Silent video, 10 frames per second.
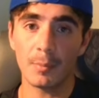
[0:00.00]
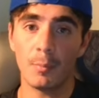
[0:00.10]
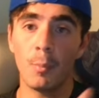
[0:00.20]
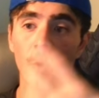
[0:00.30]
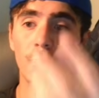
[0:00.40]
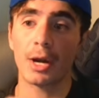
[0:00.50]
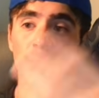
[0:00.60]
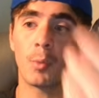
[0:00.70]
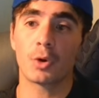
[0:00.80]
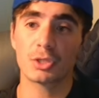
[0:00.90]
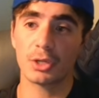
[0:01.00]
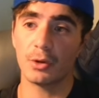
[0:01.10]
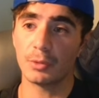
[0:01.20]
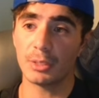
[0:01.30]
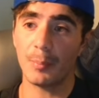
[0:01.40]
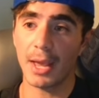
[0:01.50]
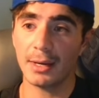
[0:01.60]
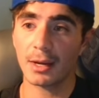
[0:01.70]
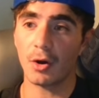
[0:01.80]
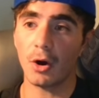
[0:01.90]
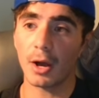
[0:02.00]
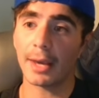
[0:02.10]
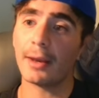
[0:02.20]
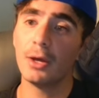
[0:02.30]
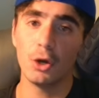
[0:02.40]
more and more so depending on